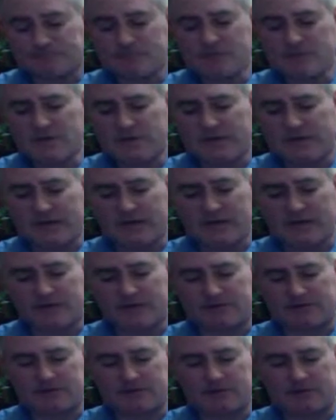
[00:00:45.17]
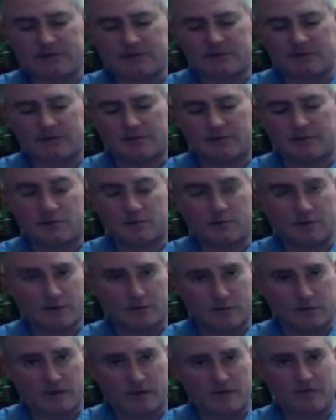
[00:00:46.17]
they get
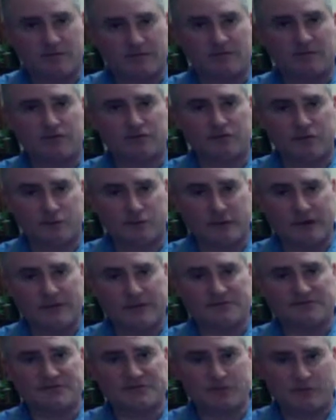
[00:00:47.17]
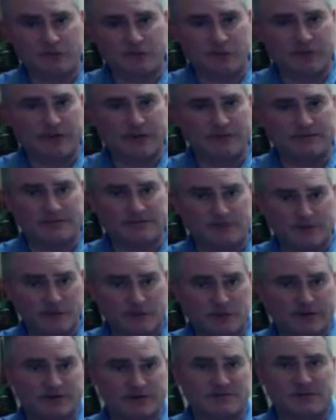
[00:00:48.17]
one wave, two waves, three waves,
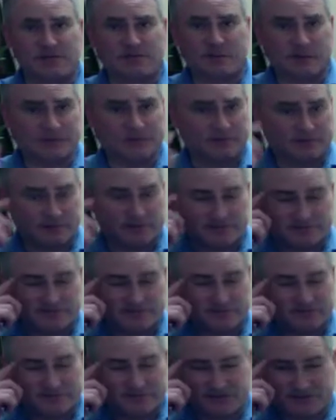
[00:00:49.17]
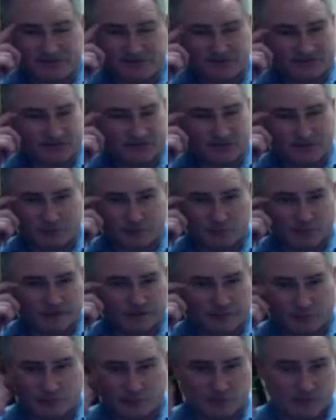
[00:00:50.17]
four waves, all the way up to 16 or
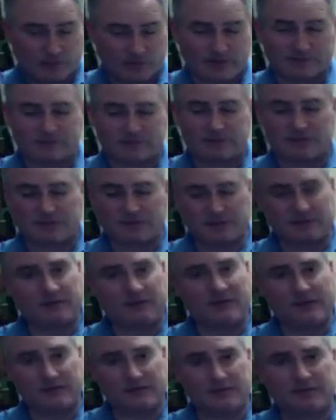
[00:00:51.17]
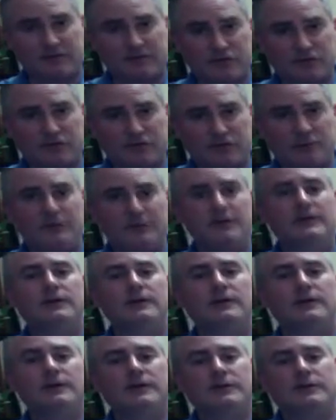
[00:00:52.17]
24 waves within the length of the tube,
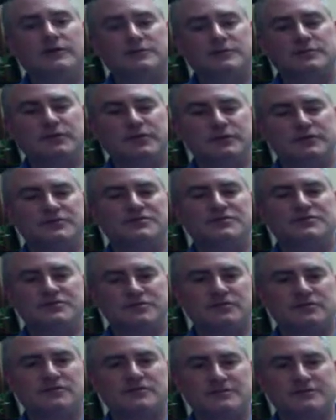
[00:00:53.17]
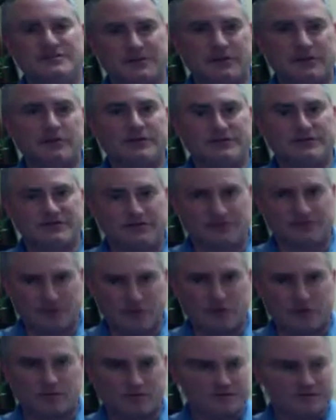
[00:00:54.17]
which produces a certain series of
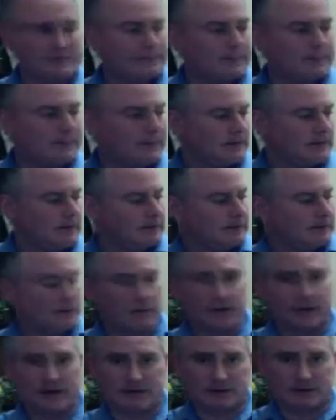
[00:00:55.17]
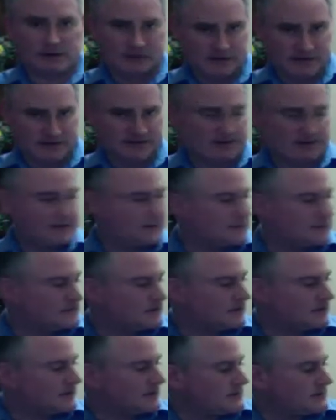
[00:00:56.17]
notes. Now, I'd like to
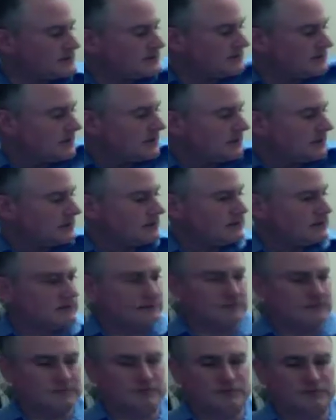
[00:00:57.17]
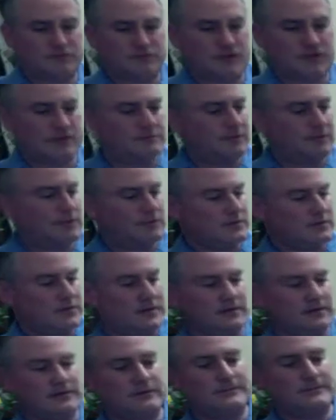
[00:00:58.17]
demonstrate this. I've got a little trombone
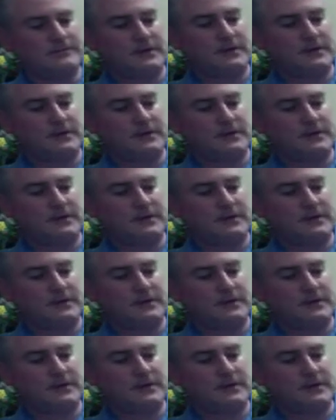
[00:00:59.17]
here,